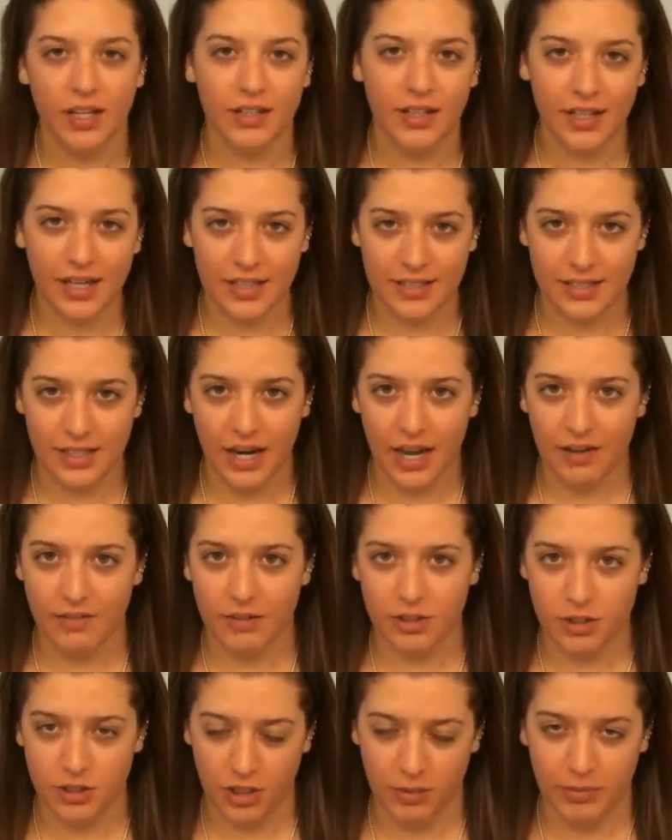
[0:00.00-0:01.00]
and like I said, I have
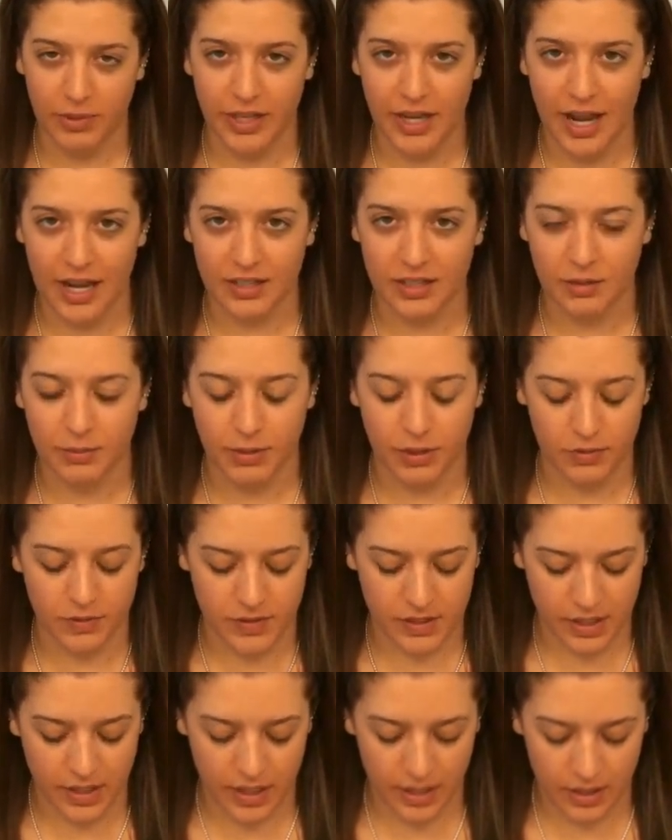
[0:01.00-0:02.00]
extremely acne-prone
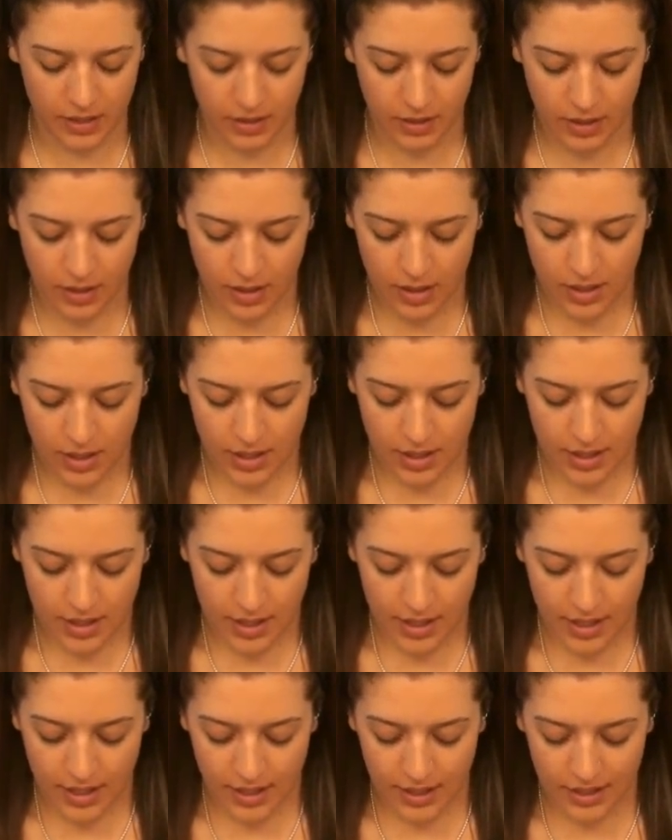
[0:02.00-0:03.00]
skin,
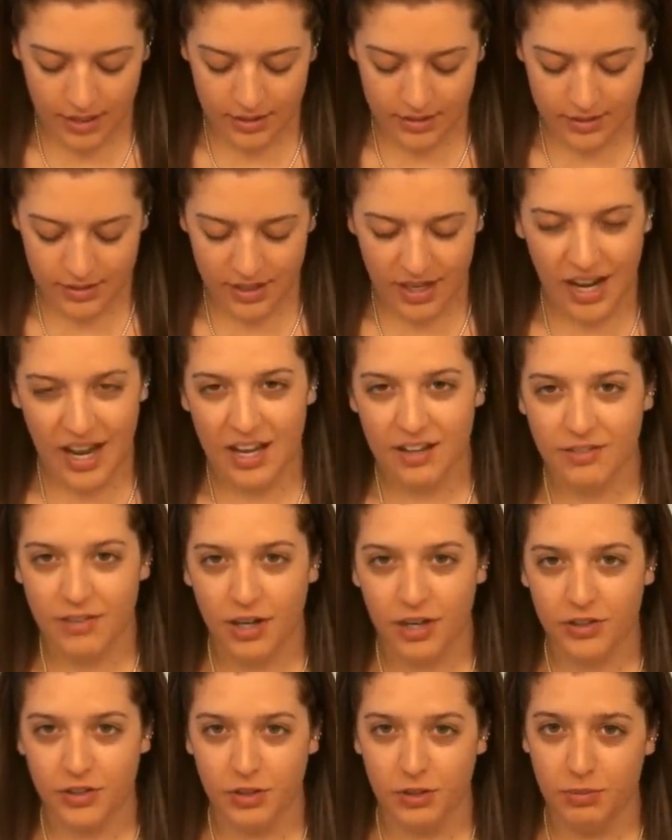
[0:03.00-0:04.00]
and I've
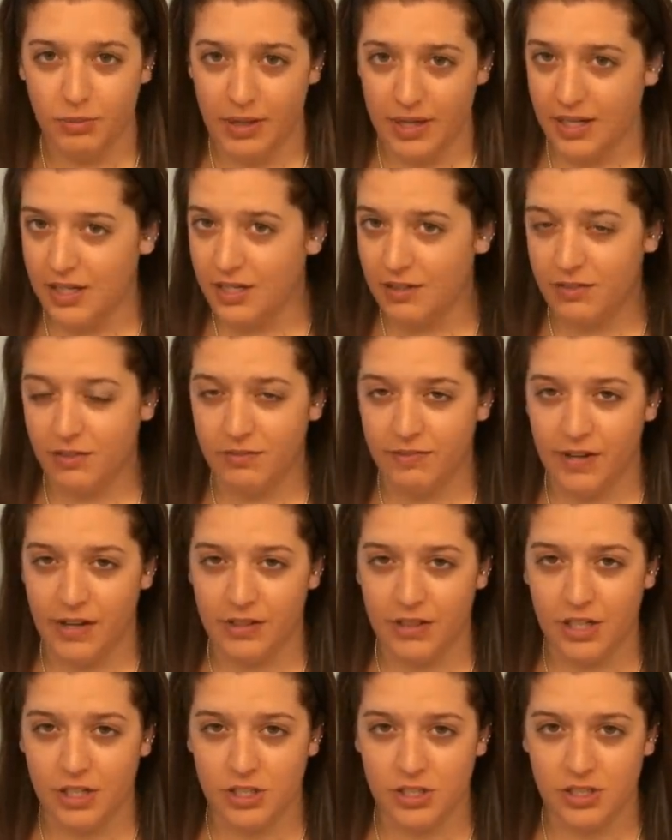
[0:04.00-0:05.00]
gone through many different
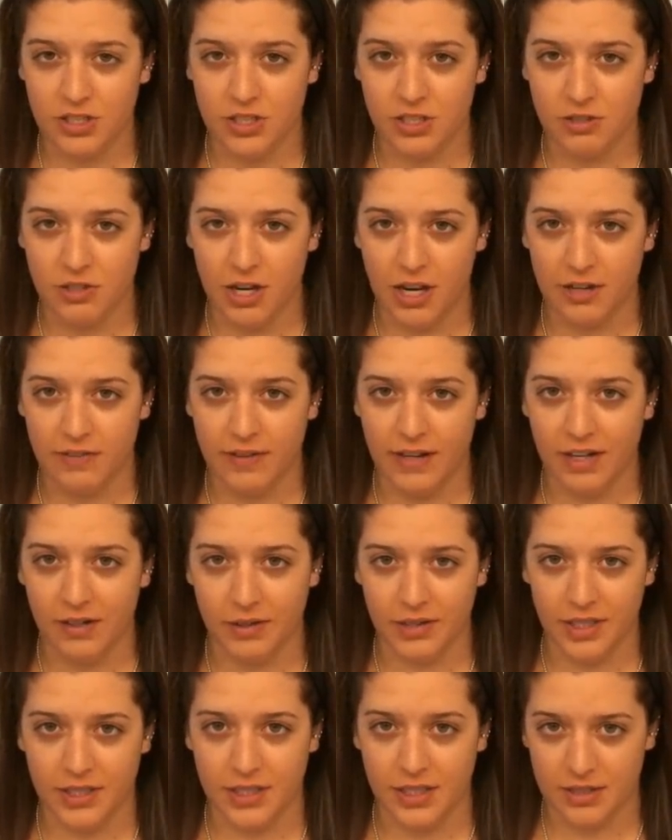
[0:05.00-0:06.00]
foundations to try to find
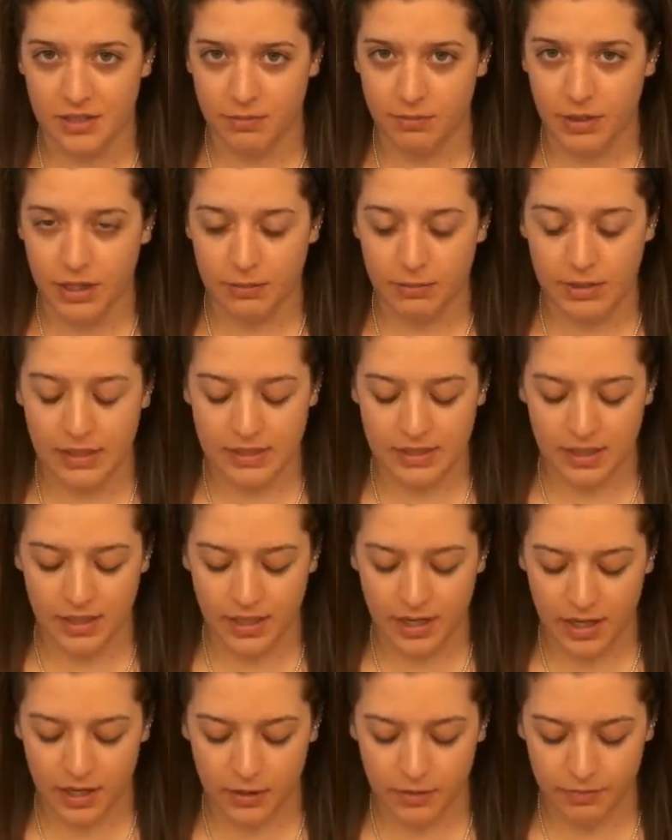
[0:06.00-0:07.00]
one that doesn't break my
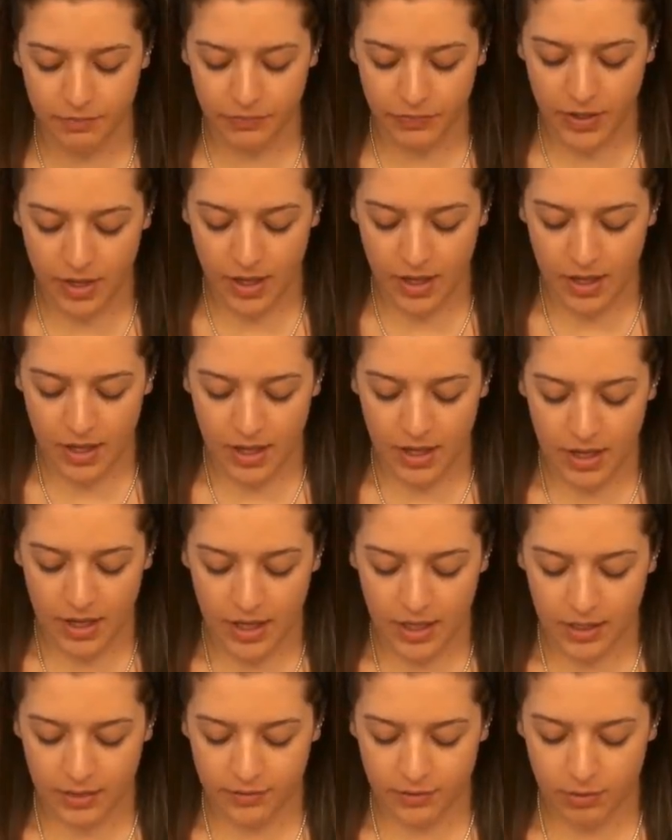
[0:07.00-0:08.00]
skin out.
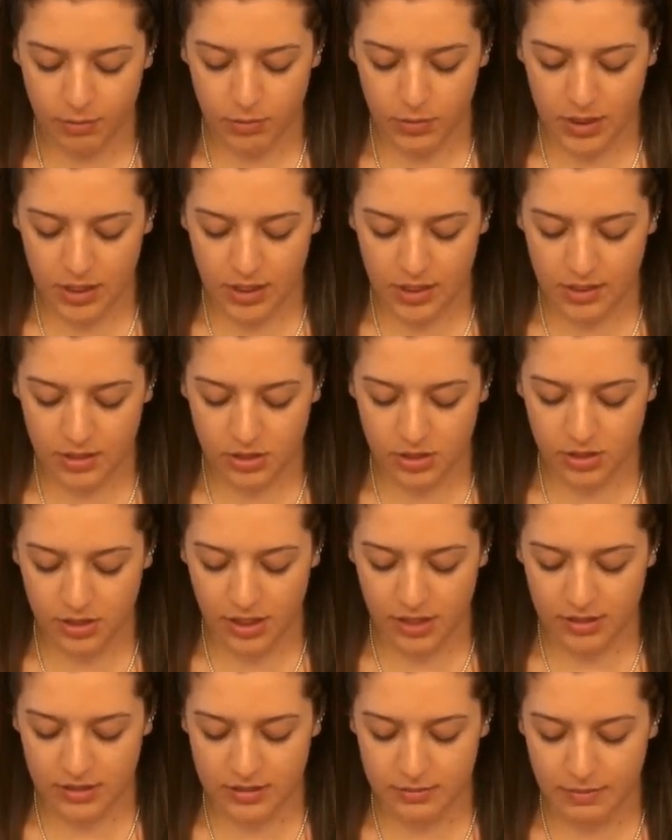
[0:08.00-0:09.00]
And for me,
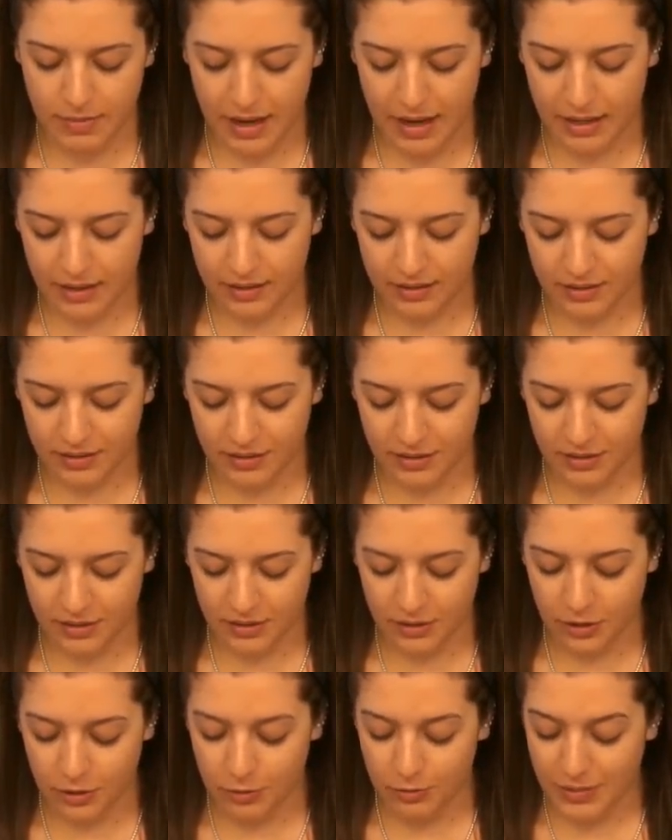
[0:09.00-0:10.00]
Chanel's Matte
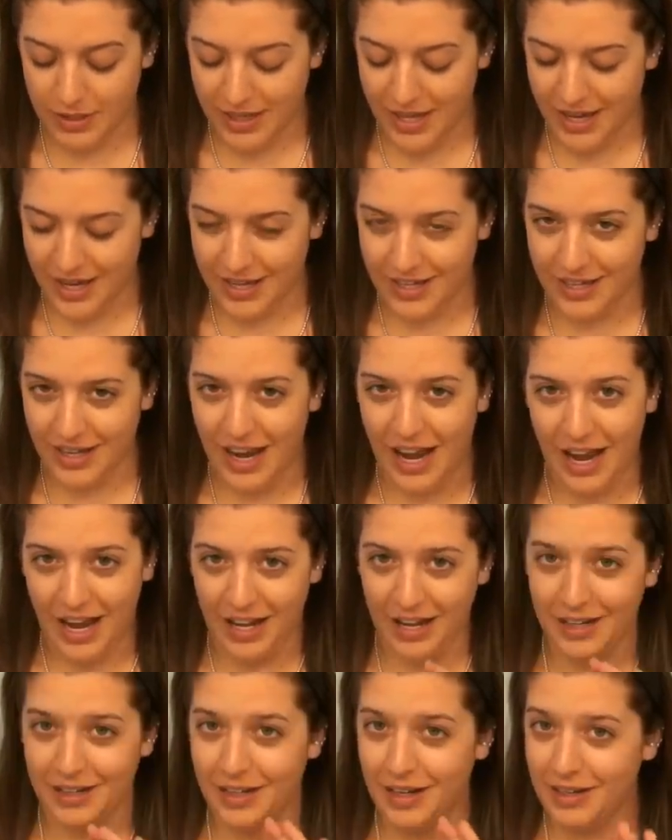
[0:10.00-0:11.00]
Lumiere,
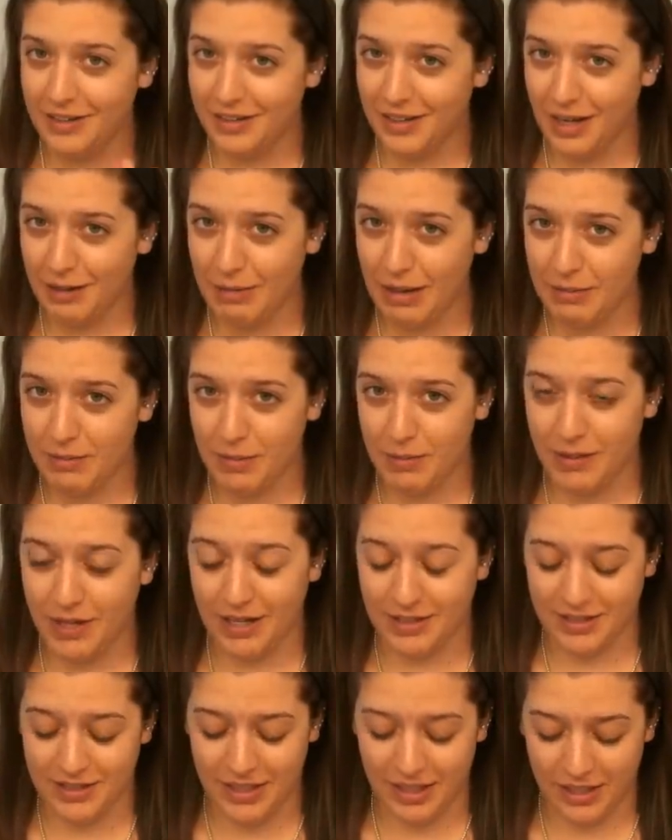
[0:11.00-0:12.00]
I might be
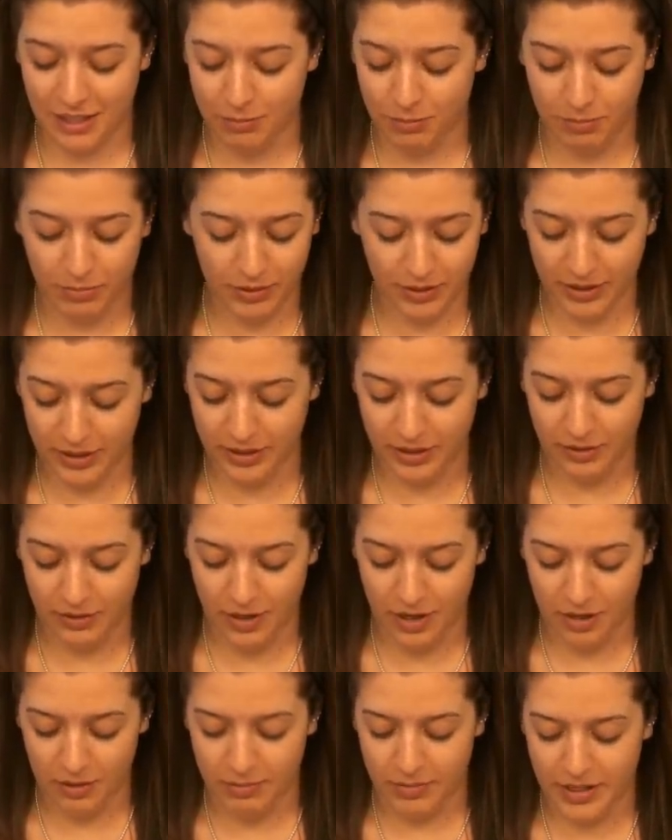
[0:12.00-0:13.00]
pronouncing that completely
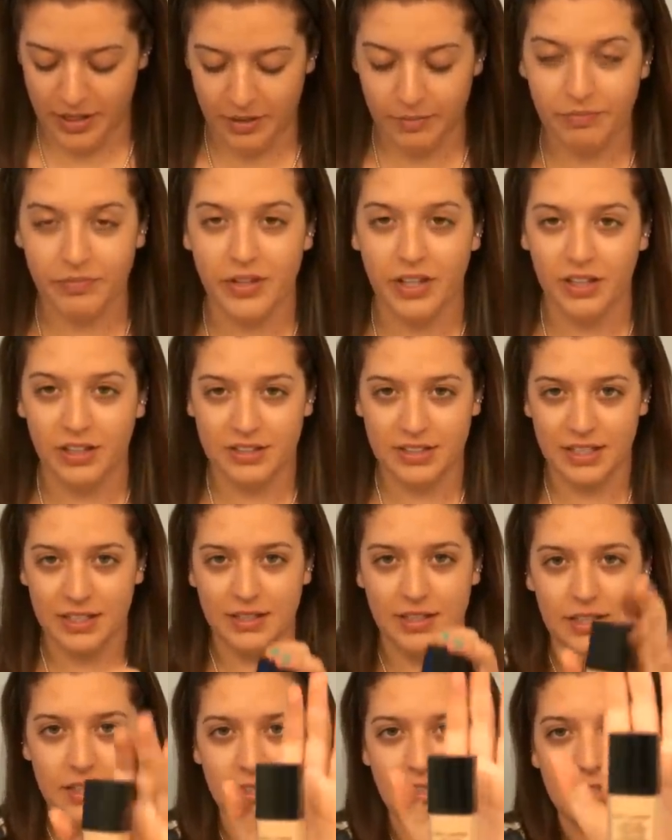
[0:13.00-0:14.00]
wrong, but it looks like
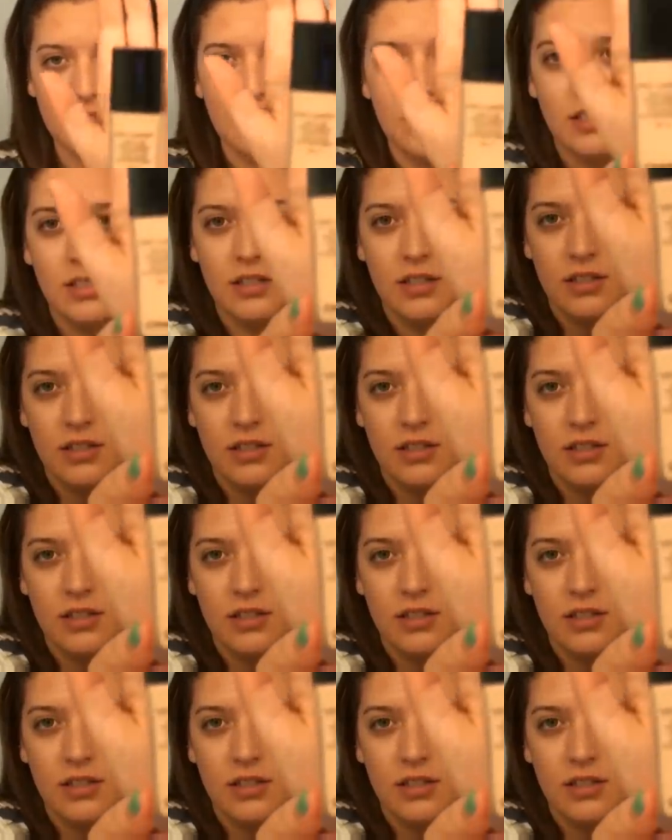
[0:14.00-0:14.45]
this.